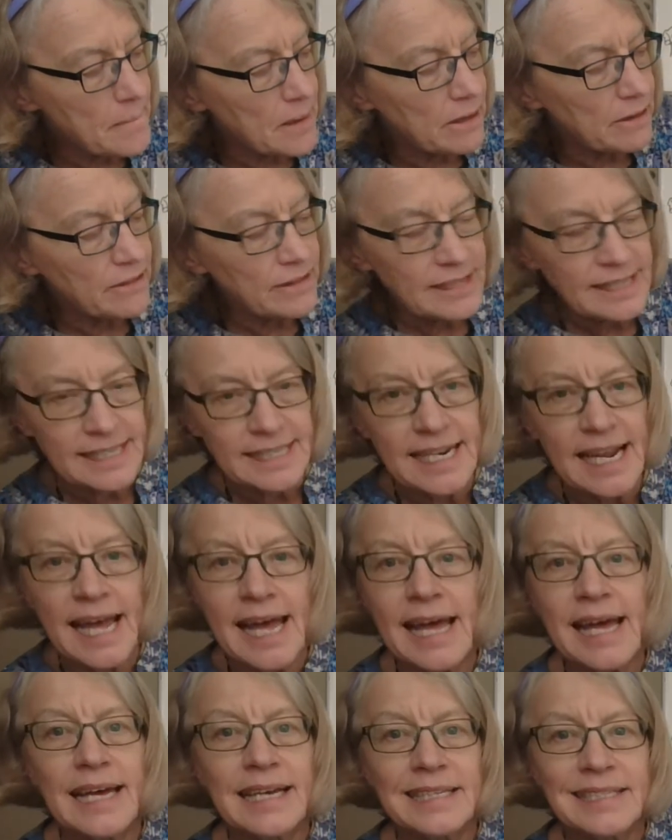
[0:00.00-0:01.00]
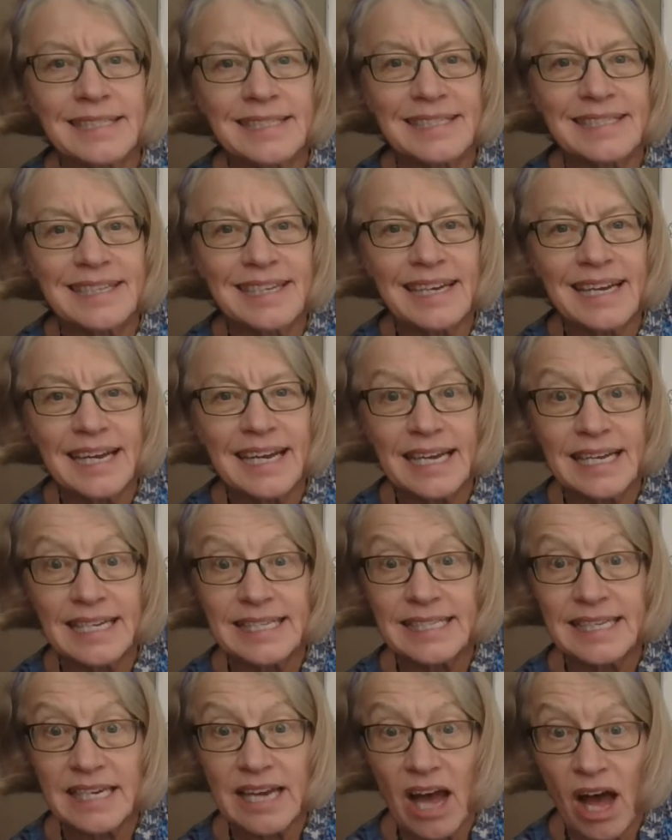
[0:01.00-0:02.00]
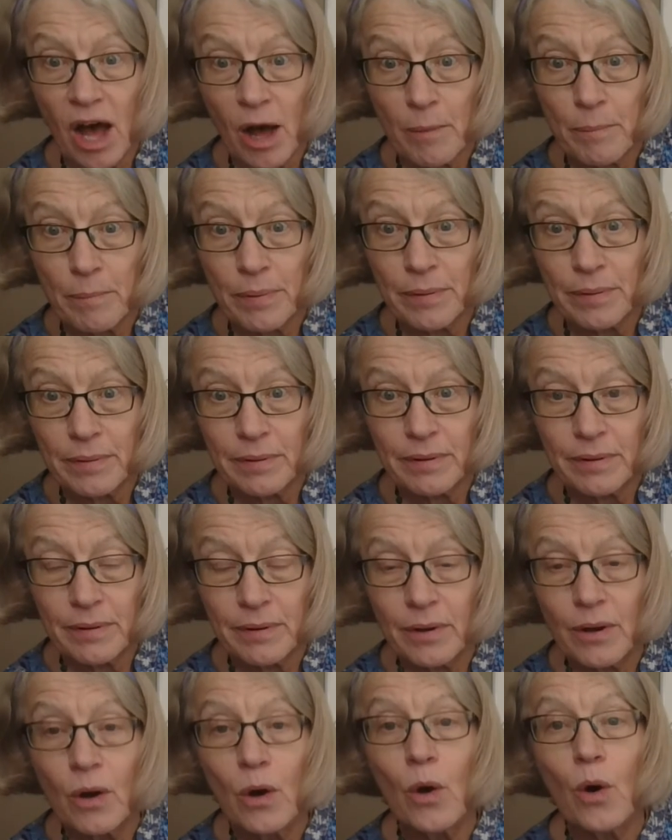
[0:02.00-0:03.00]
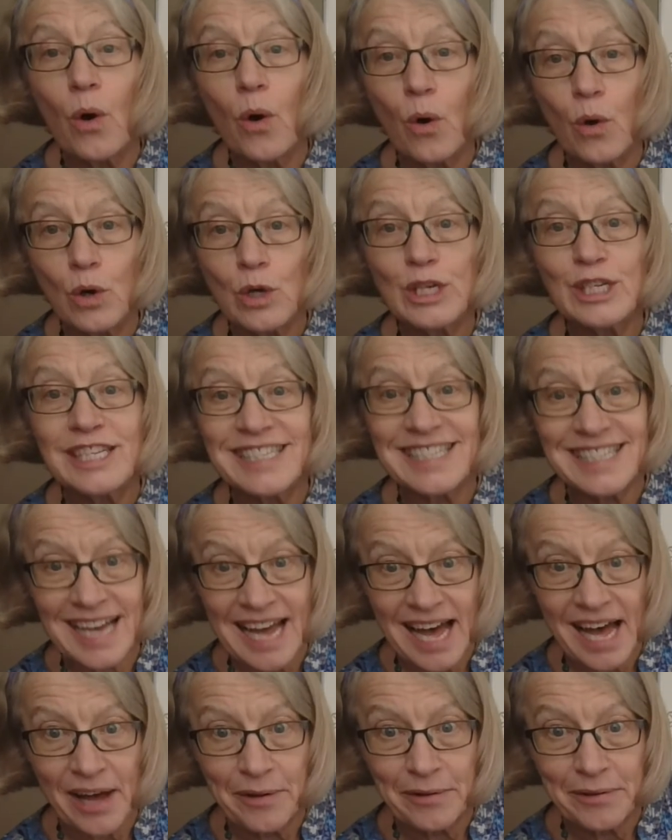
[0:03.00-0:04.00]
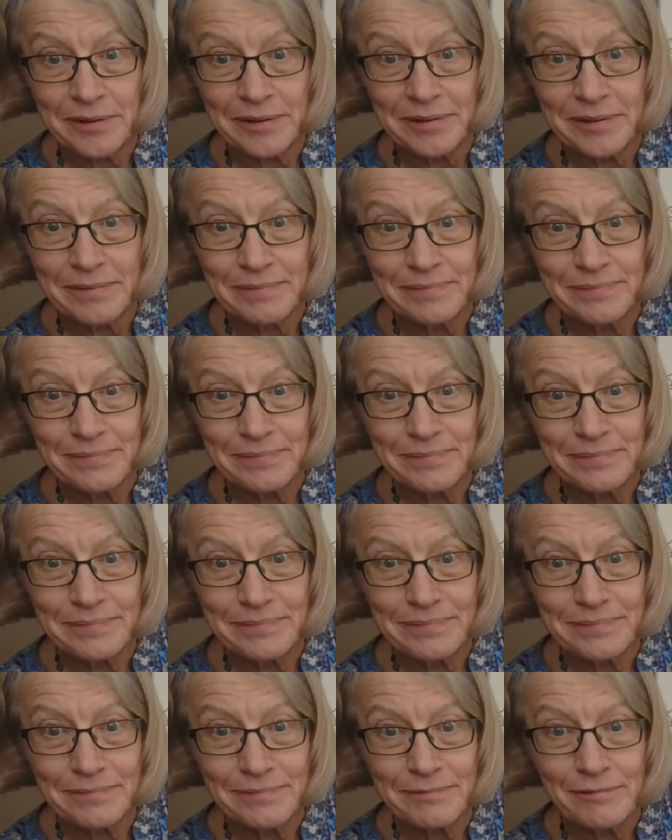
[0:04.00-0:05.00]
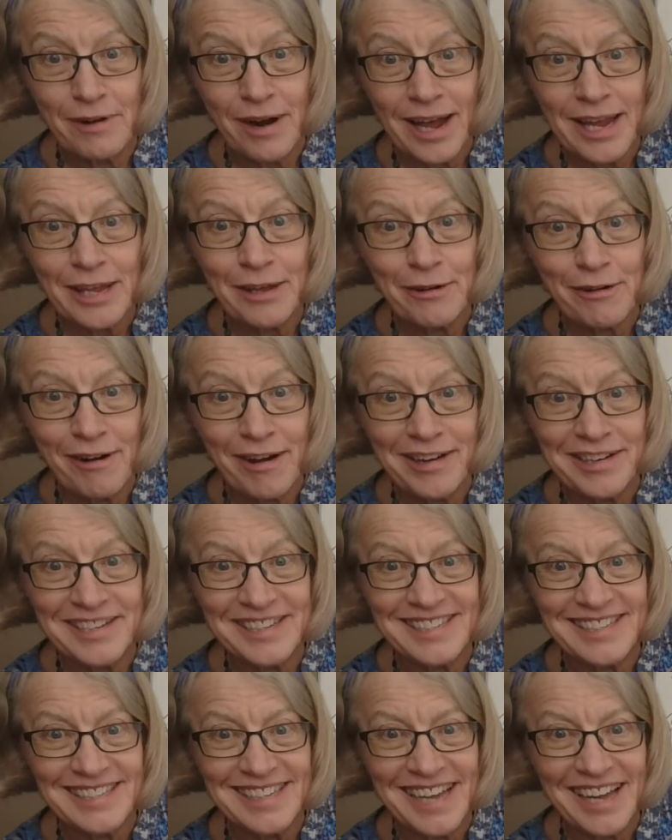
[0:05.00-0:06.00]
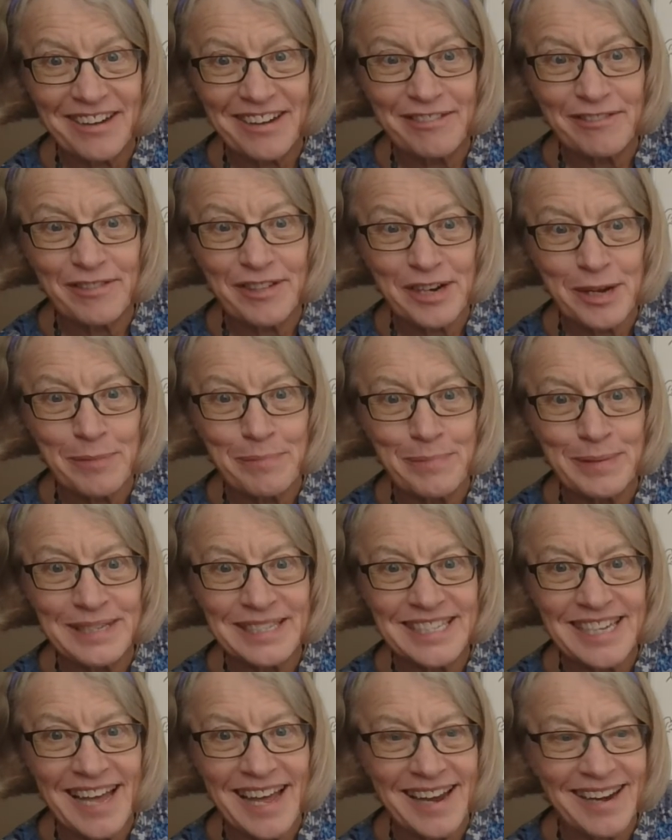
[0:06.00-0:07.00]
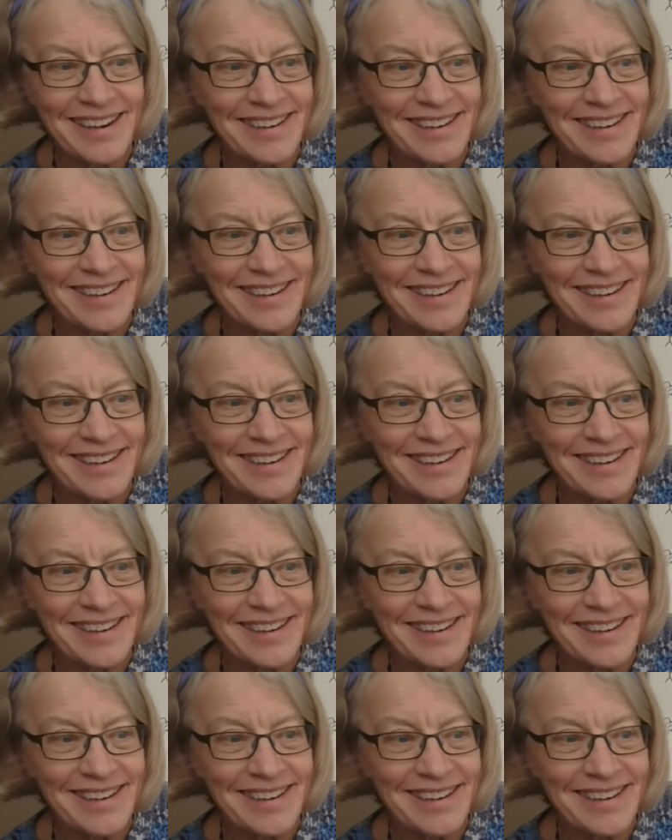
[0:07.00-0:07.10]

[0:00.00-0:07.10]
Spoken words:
the stairs. Is it up or down? Write your answer down for number 10.